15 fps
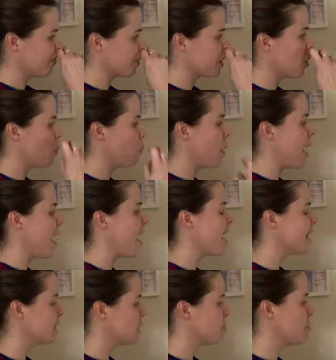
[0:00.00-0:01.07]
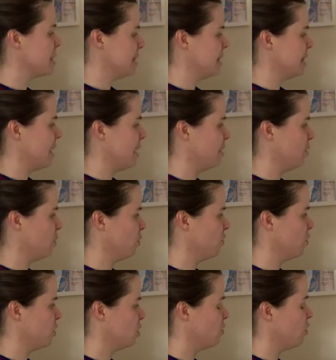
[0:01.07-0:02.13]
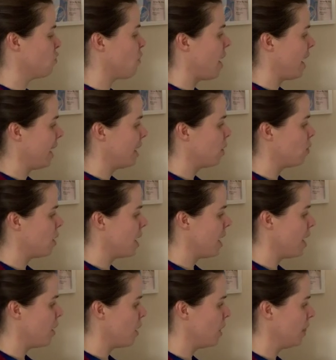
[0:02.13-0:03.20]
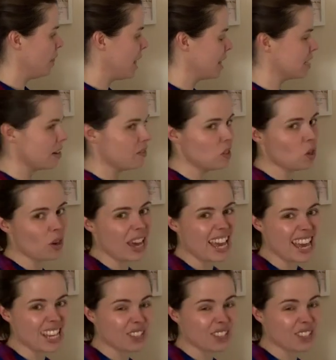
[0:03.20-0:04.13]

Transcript: where is the missing angle first of all? Right, let's have a look. It is a